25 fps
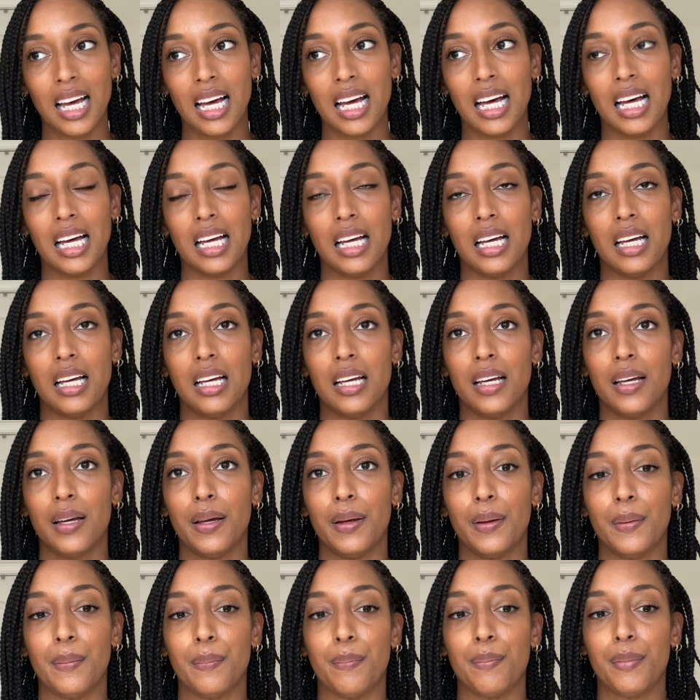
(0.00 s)

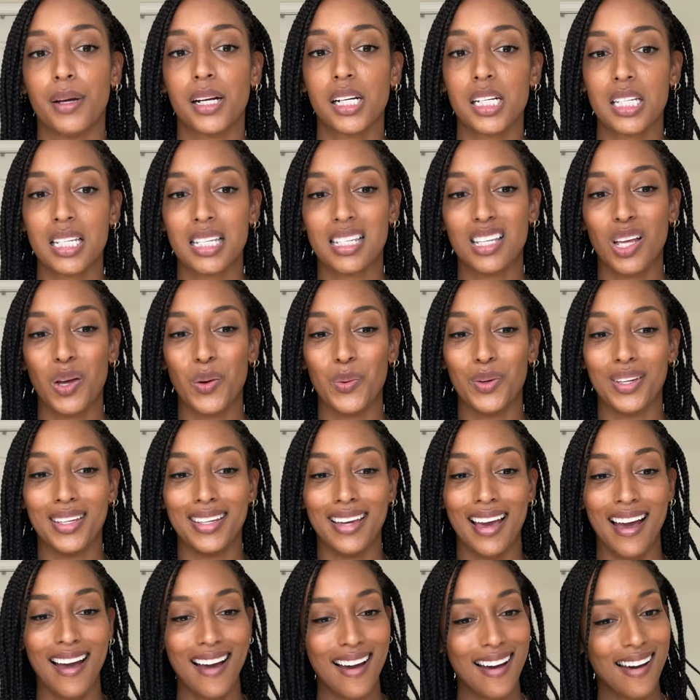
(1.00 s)
um, so
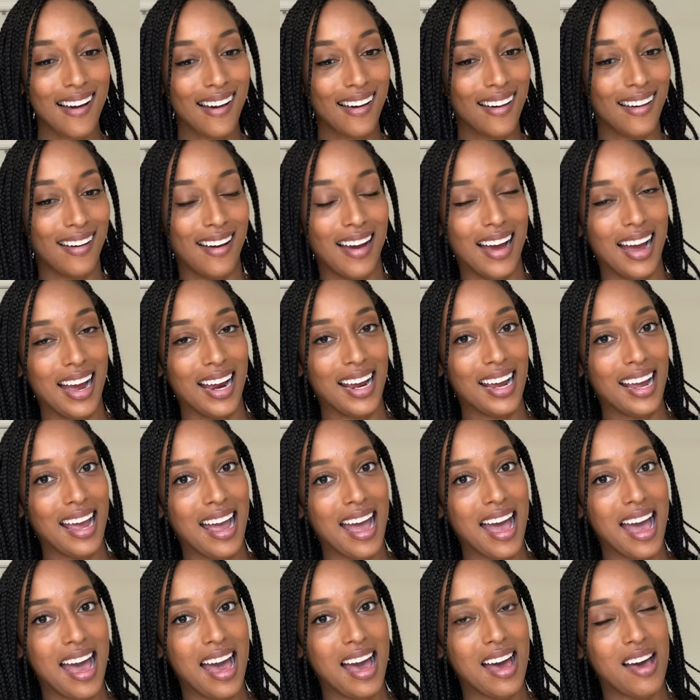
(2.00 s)
yeah, I
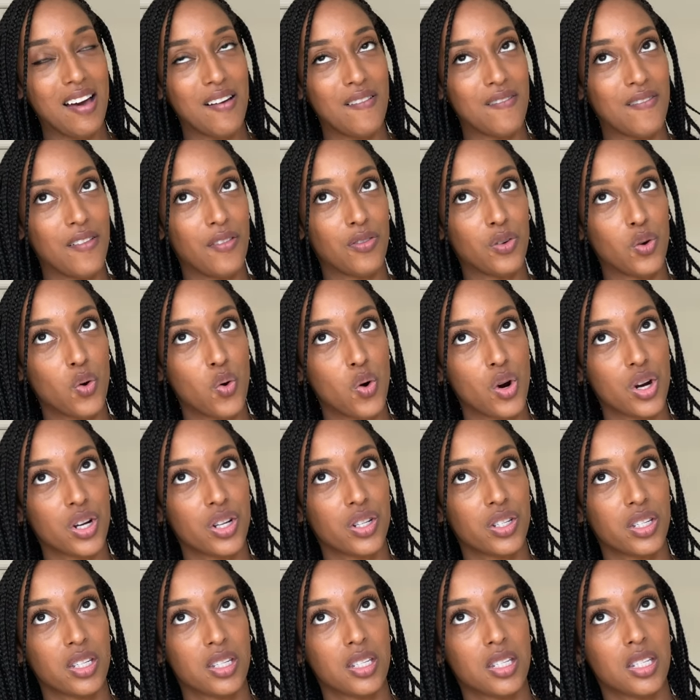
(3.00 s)
have, of
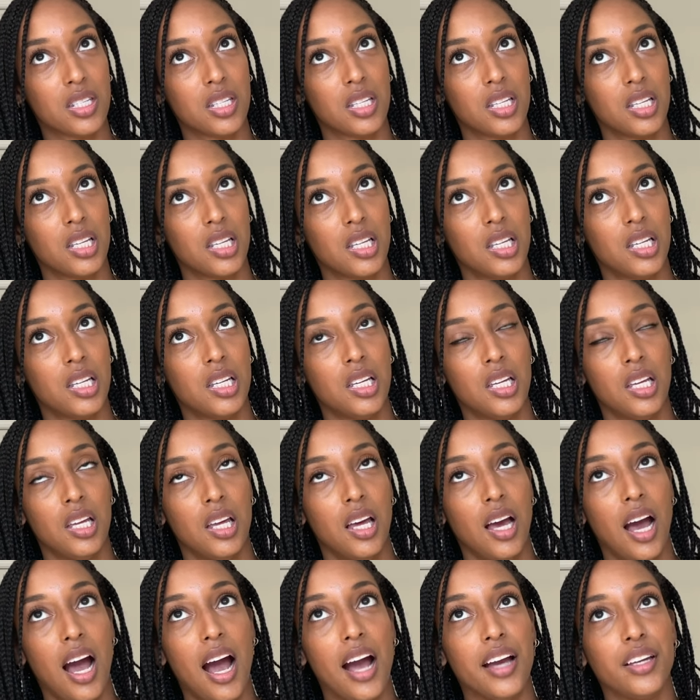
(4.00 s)
course,
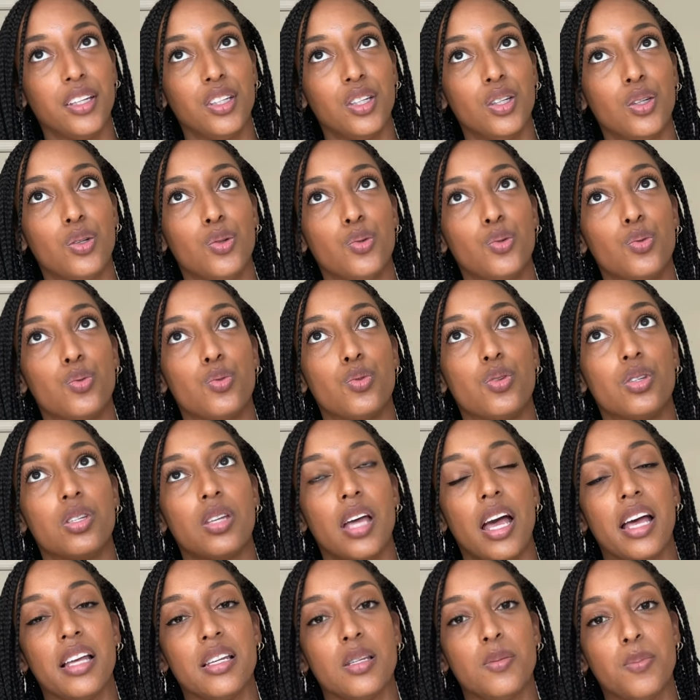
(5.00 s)
I use
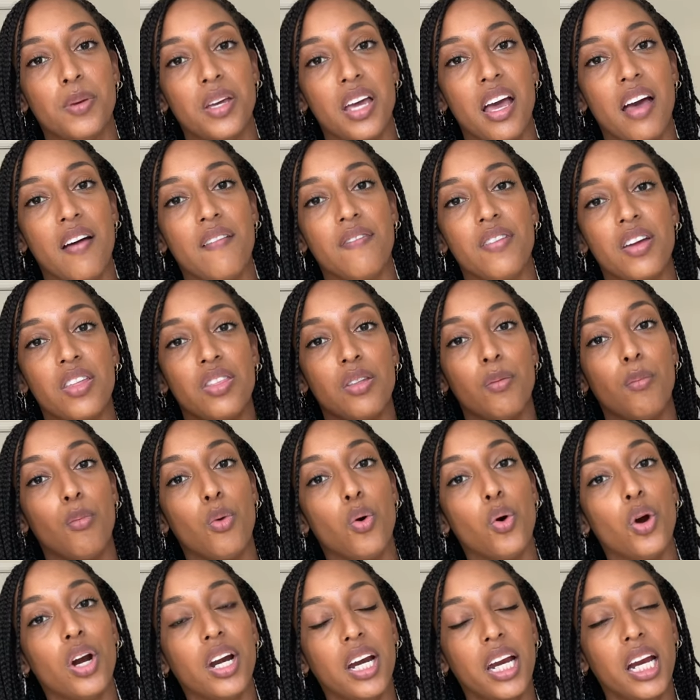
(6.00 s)
SPF in the
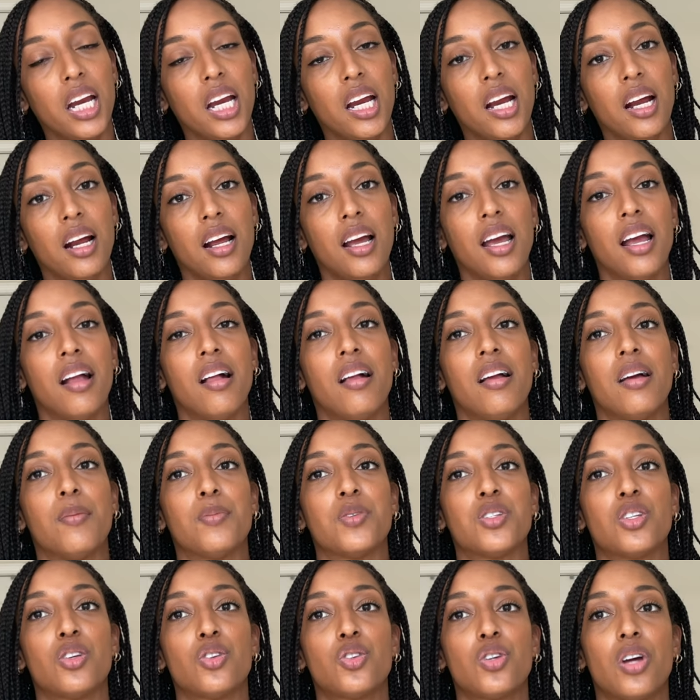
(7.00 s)
morning and I'm
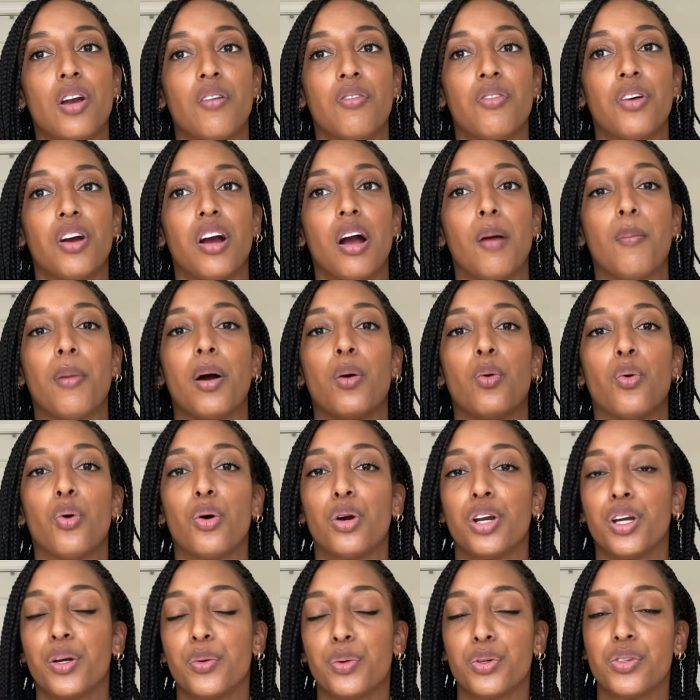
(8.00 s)
still trying to figure out my
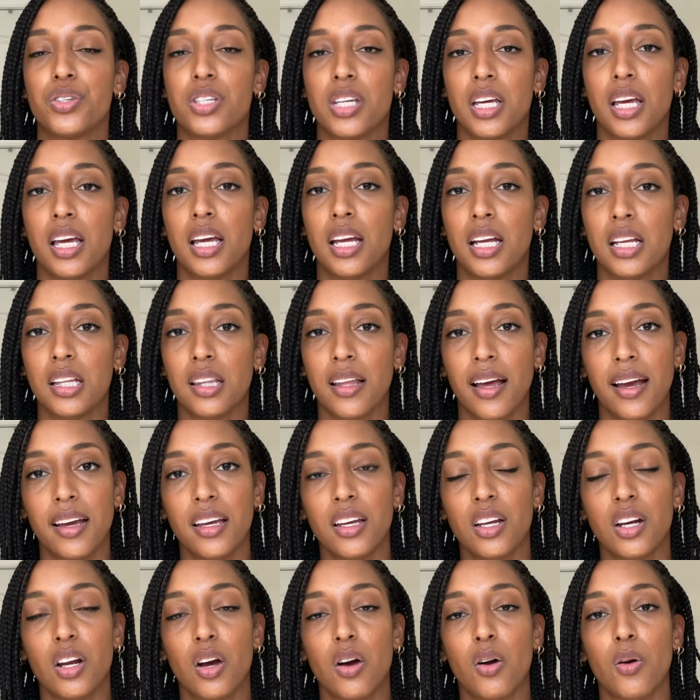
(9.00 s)
morning routine, like,
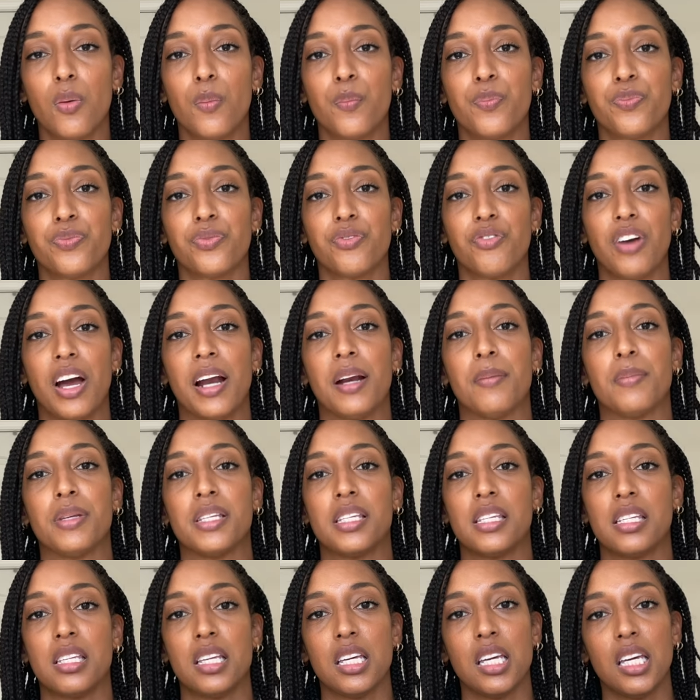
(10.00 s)
you know, vitamin
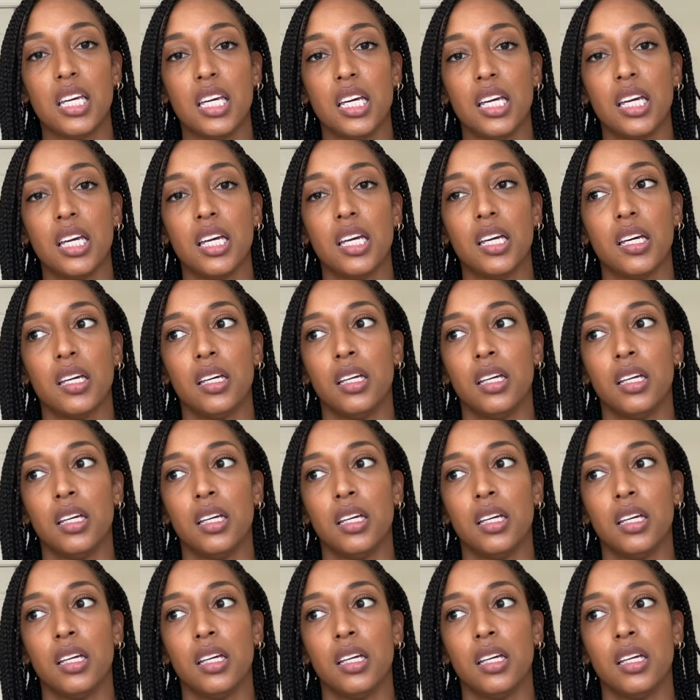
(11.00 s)
C.